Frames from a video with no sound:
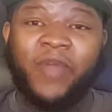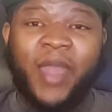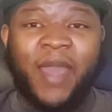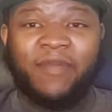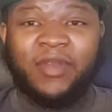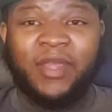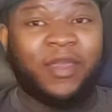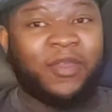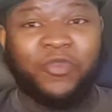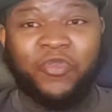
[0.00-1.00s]
over half the
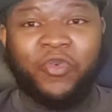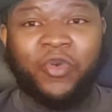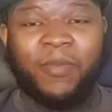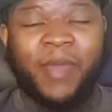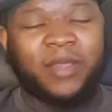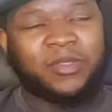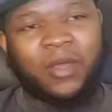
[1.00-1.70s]
league can use a quarterback.